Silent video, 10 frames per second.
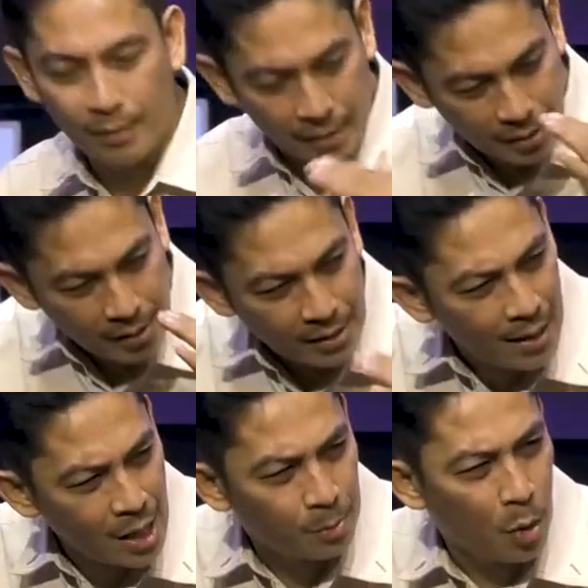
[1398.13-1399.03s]
that this is
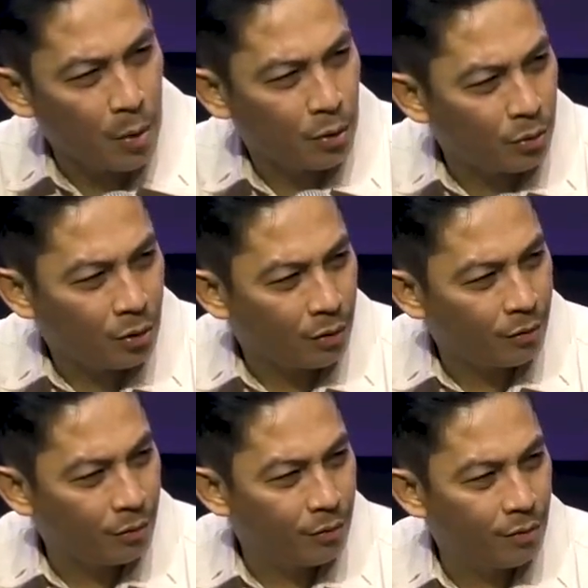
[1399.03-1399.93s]
his last moment on earth.
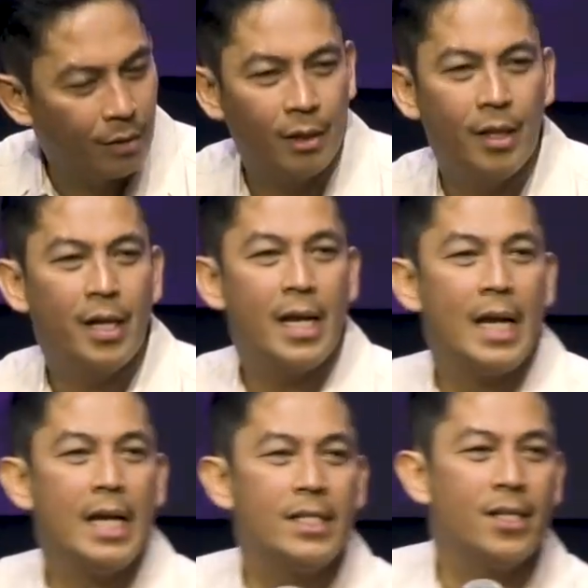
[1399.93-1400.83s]

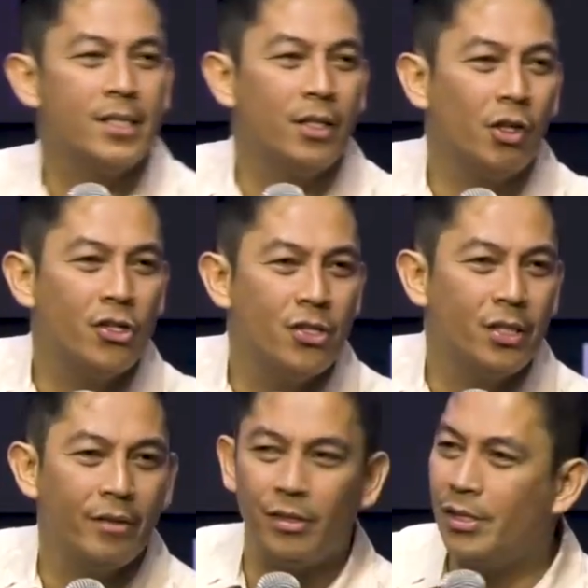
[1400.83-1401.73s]
He sensed the
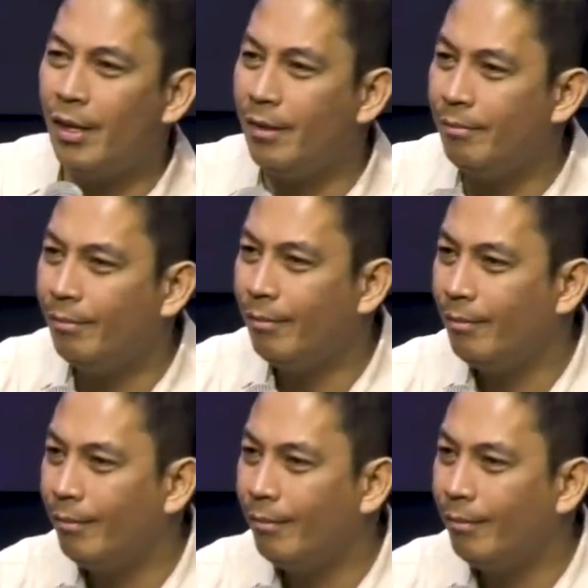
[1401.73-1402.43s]
urgency of the time.